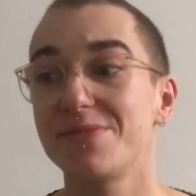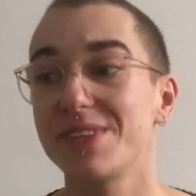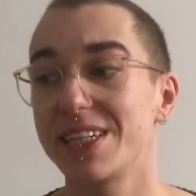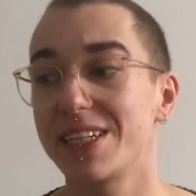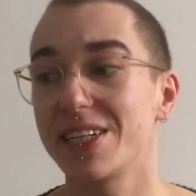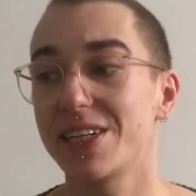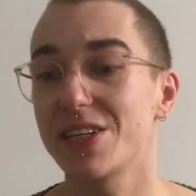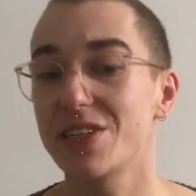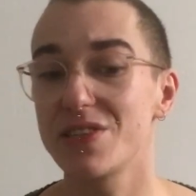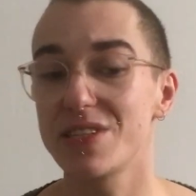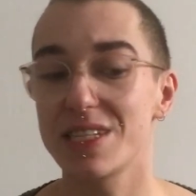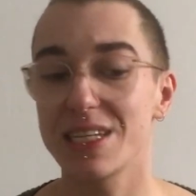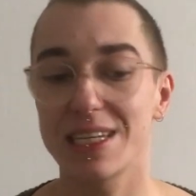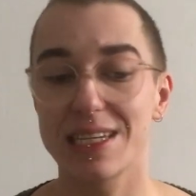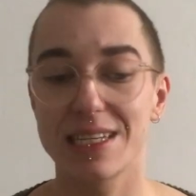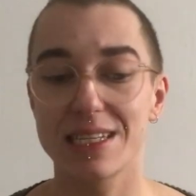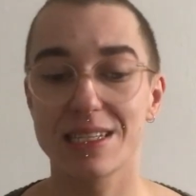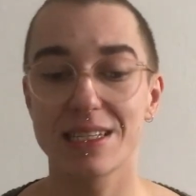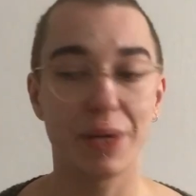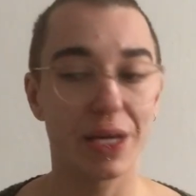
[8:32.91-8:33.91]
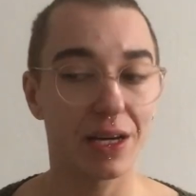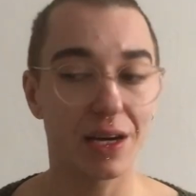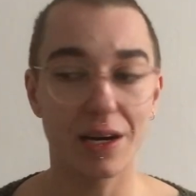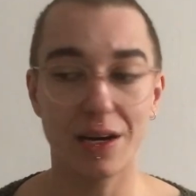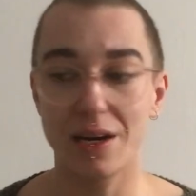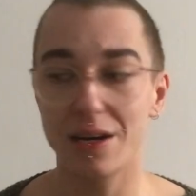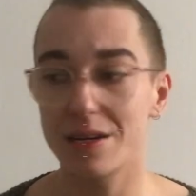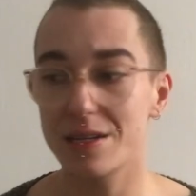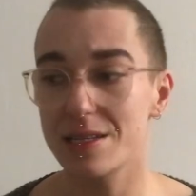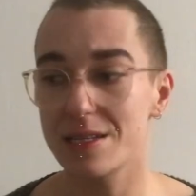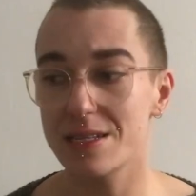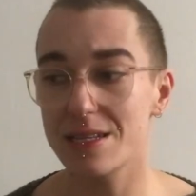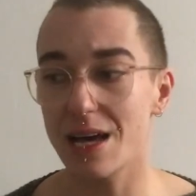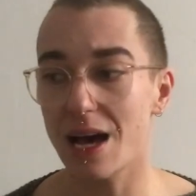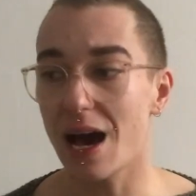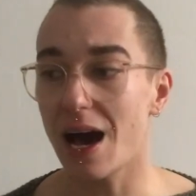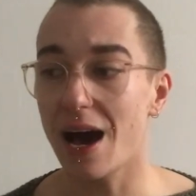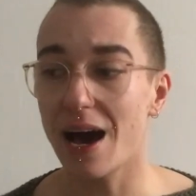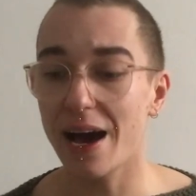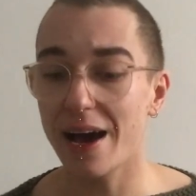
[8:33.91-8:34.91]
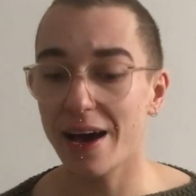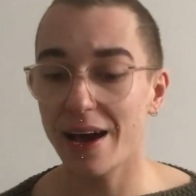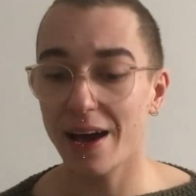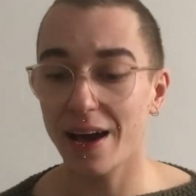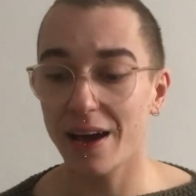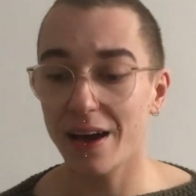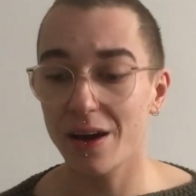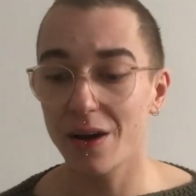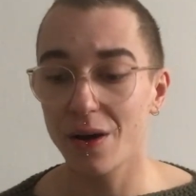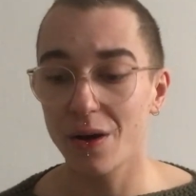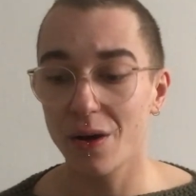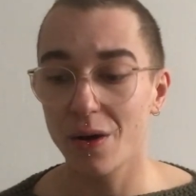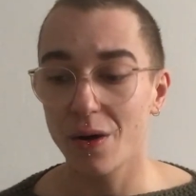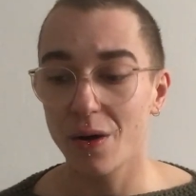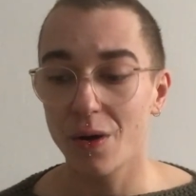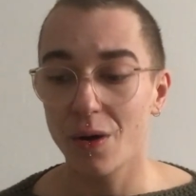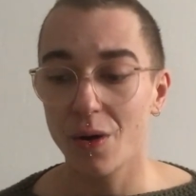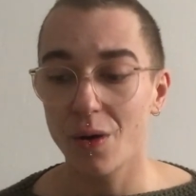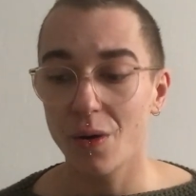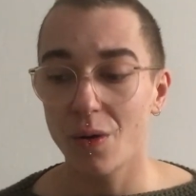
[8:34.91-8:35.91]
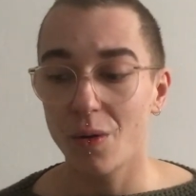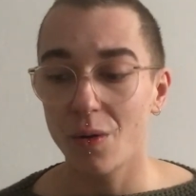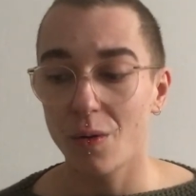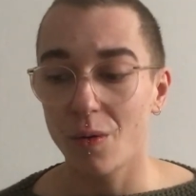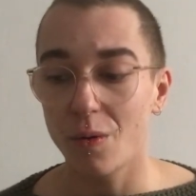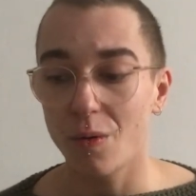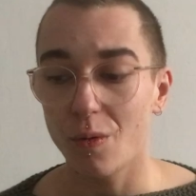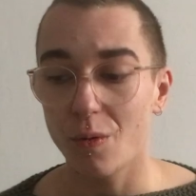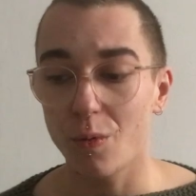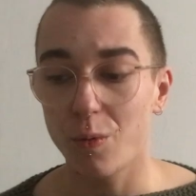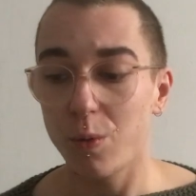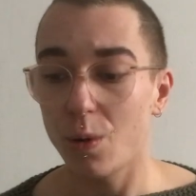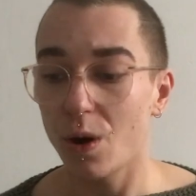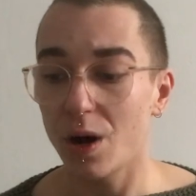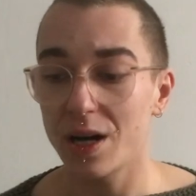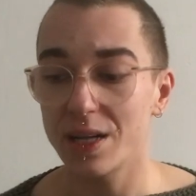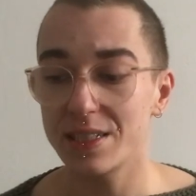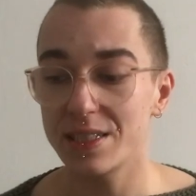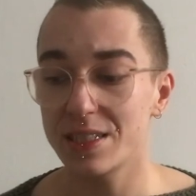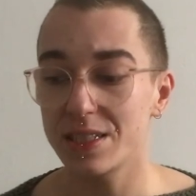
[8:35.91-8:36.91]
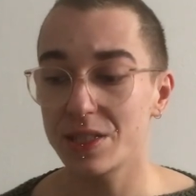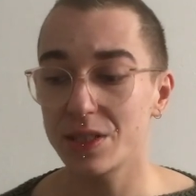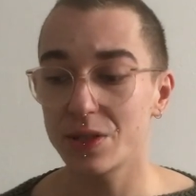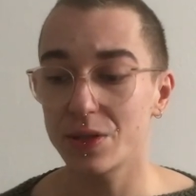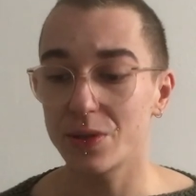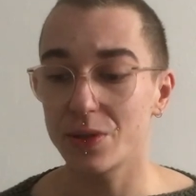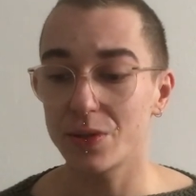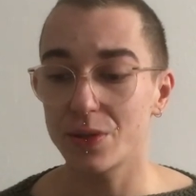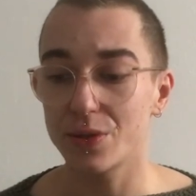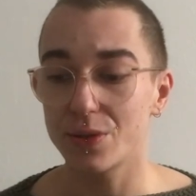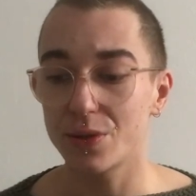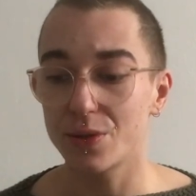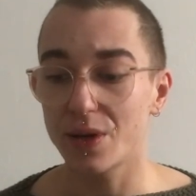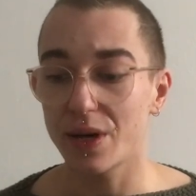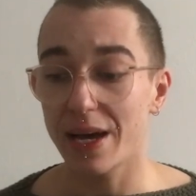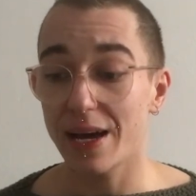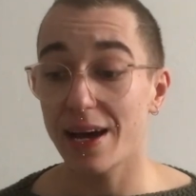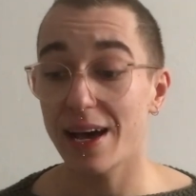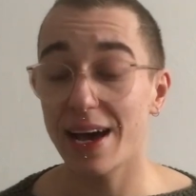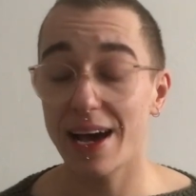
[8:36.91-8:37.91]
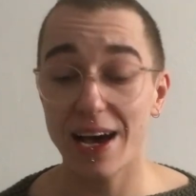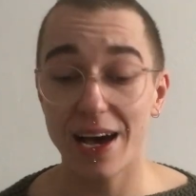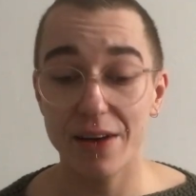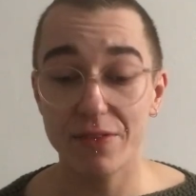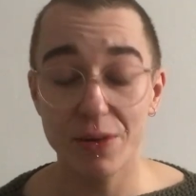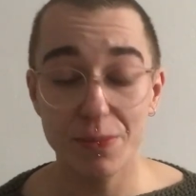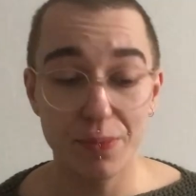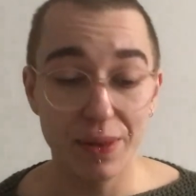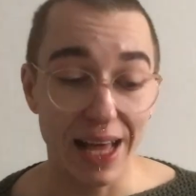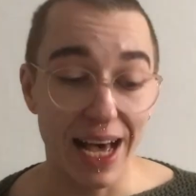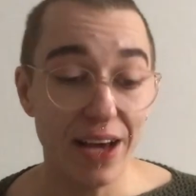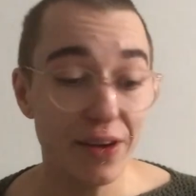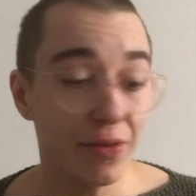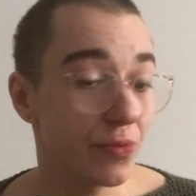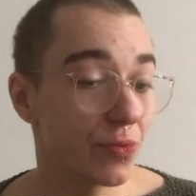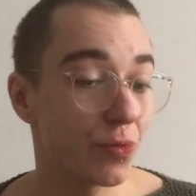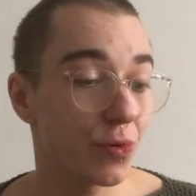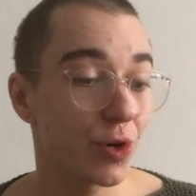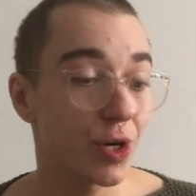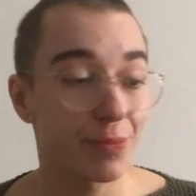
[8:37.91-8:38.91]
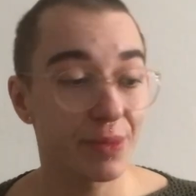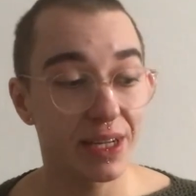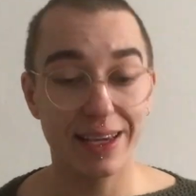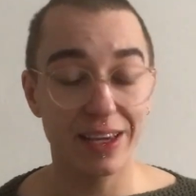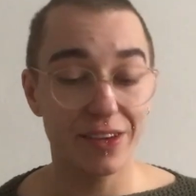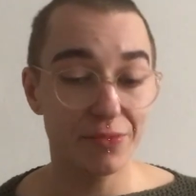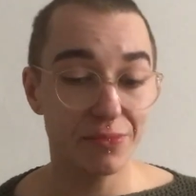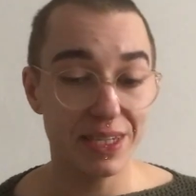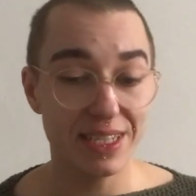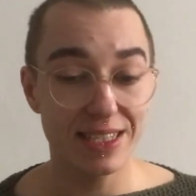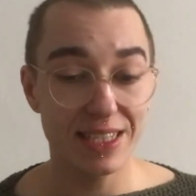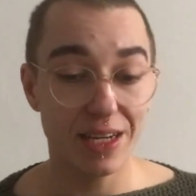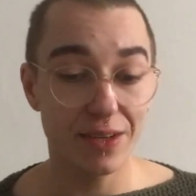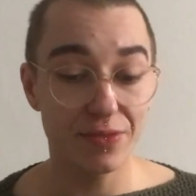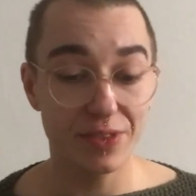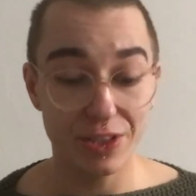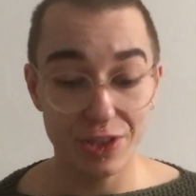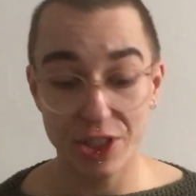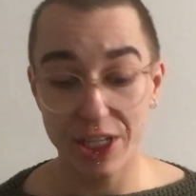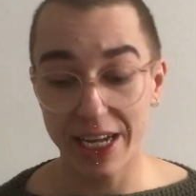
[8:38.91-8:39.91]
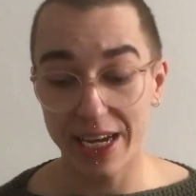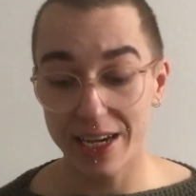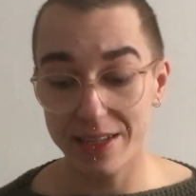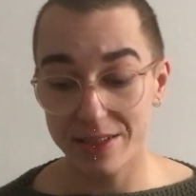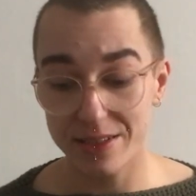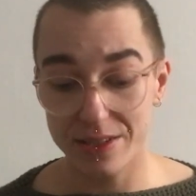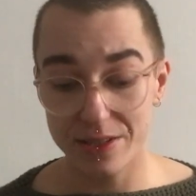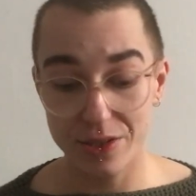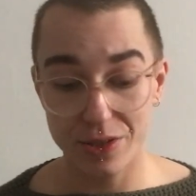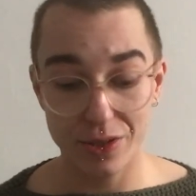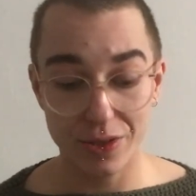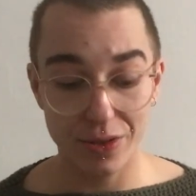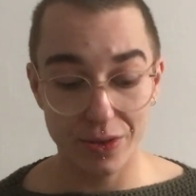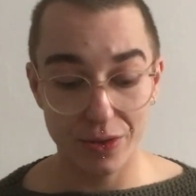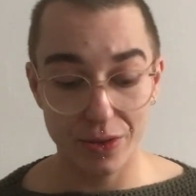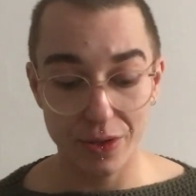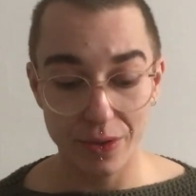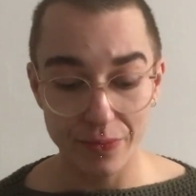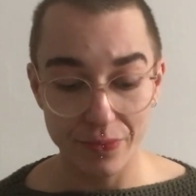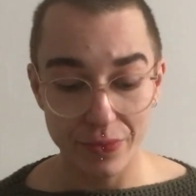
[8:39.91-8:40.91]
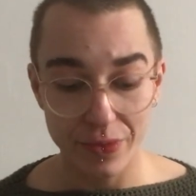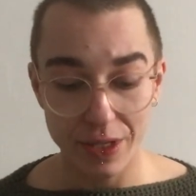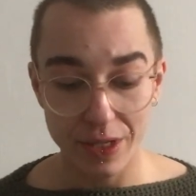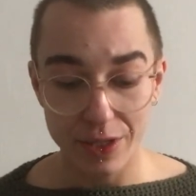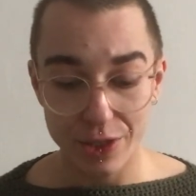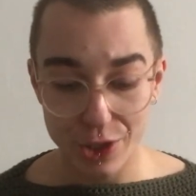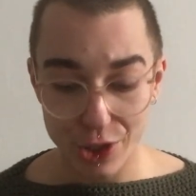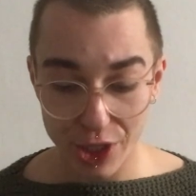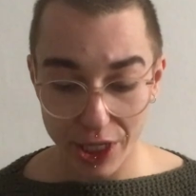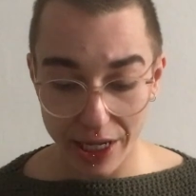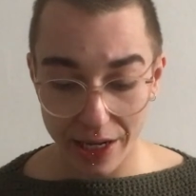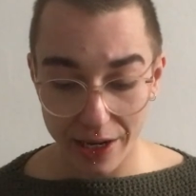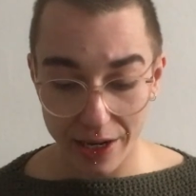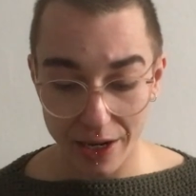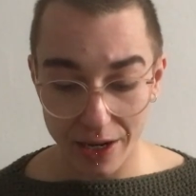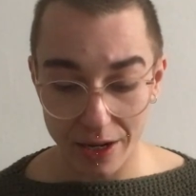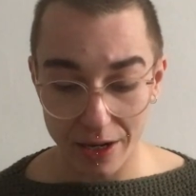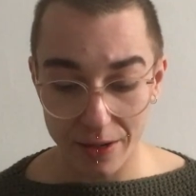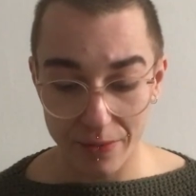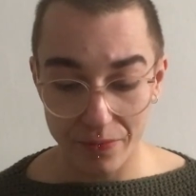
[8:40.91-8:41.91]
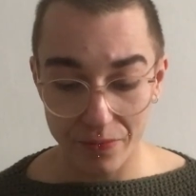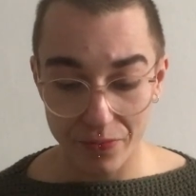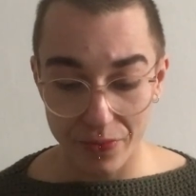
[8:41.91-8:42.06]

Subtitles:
videos is because I want to have a platform and give myself the chance to share